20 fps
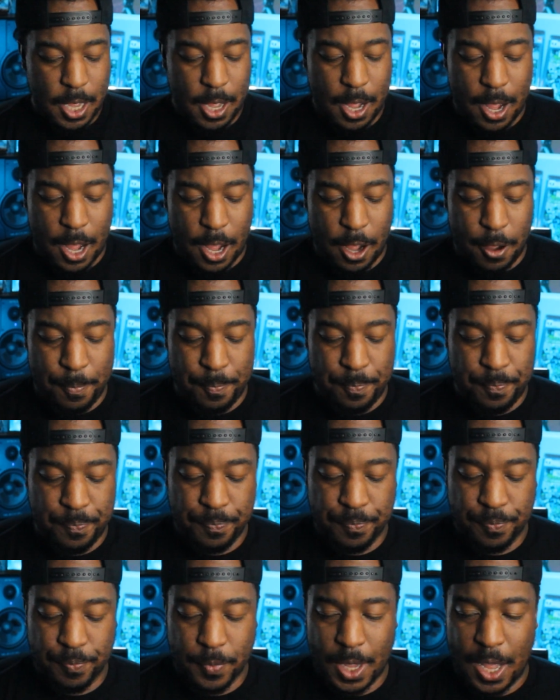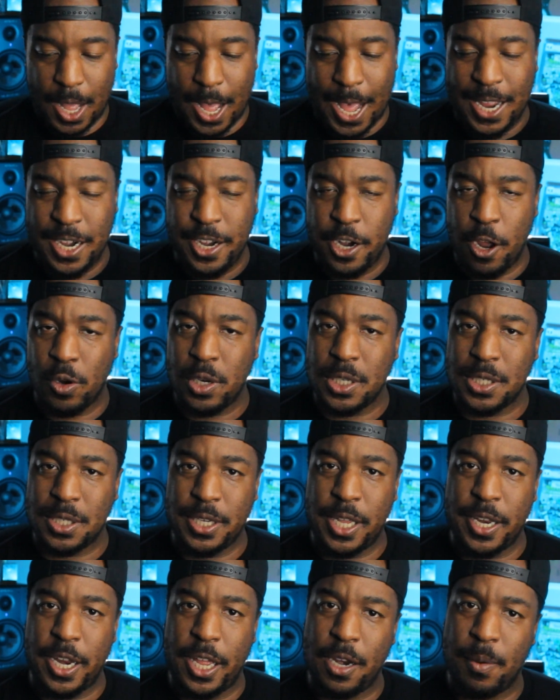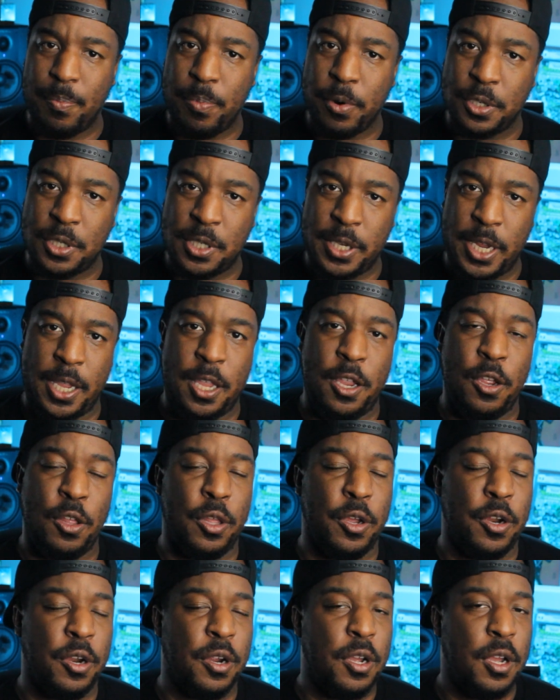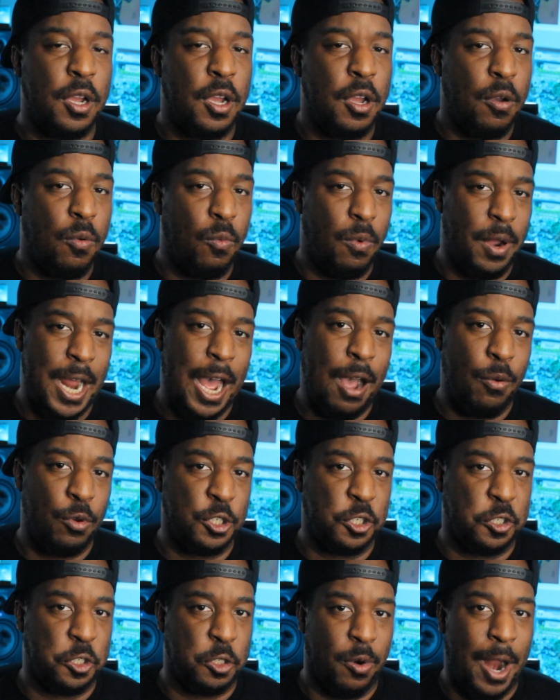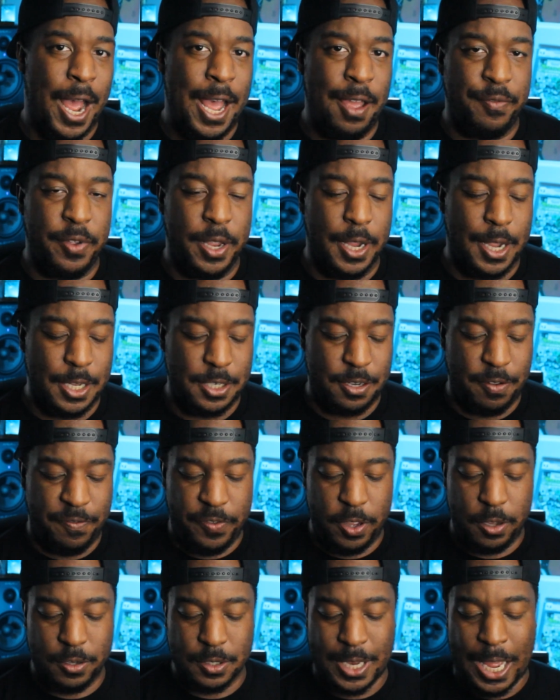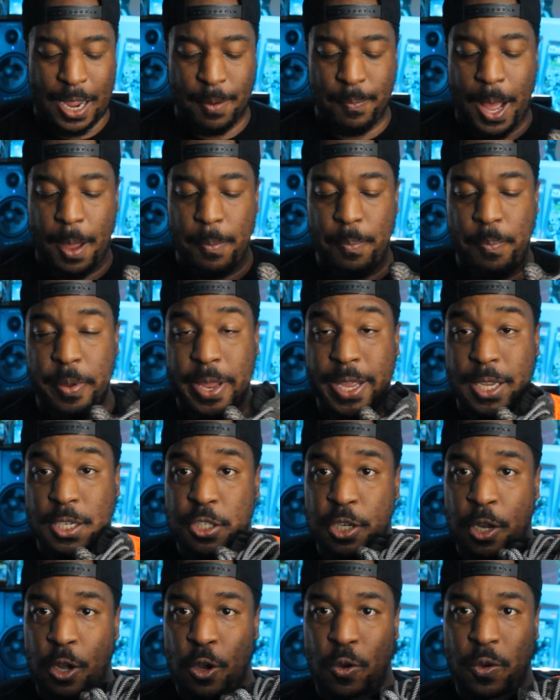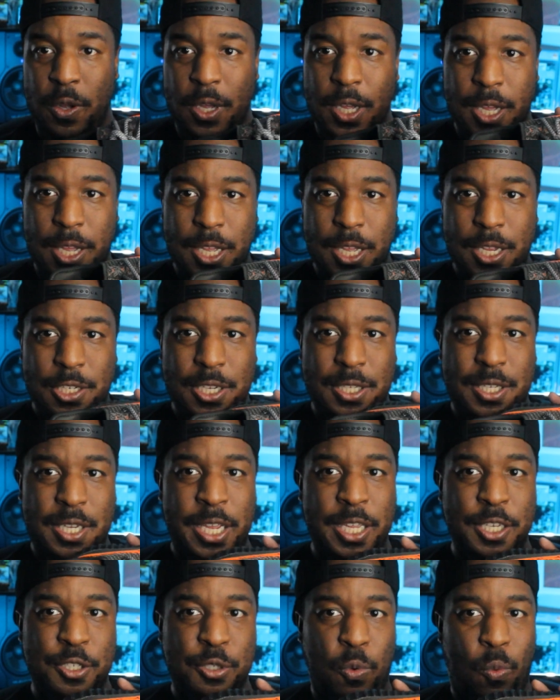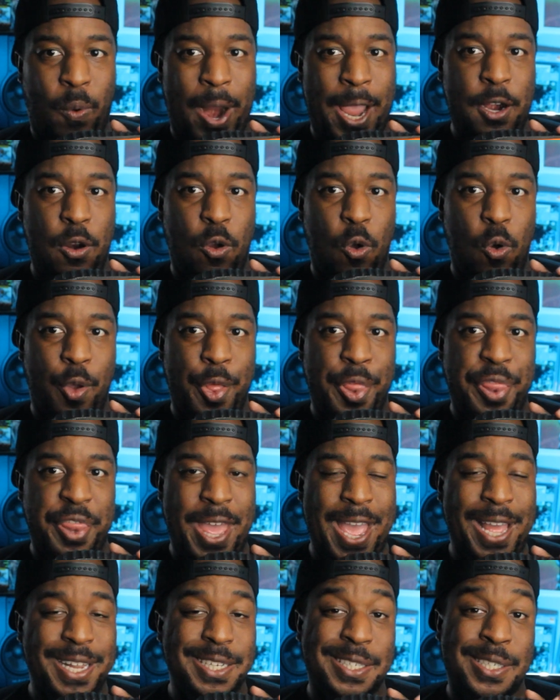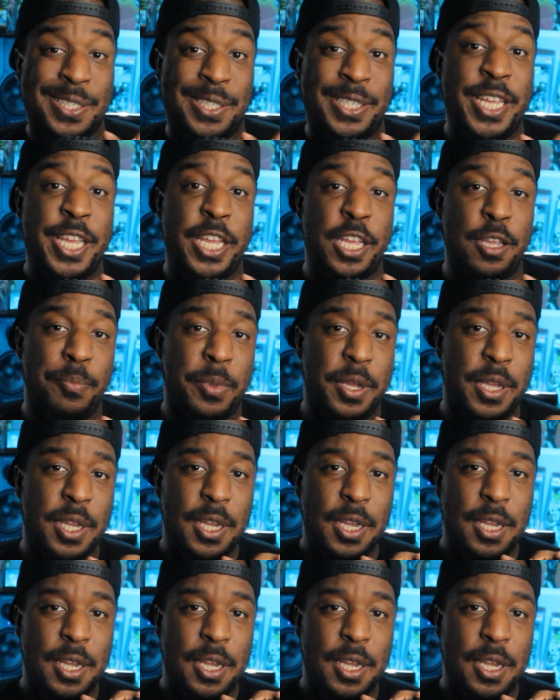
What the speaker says: I noticed it in particular when I was driving because it feels like my big toe just hits right on that seam,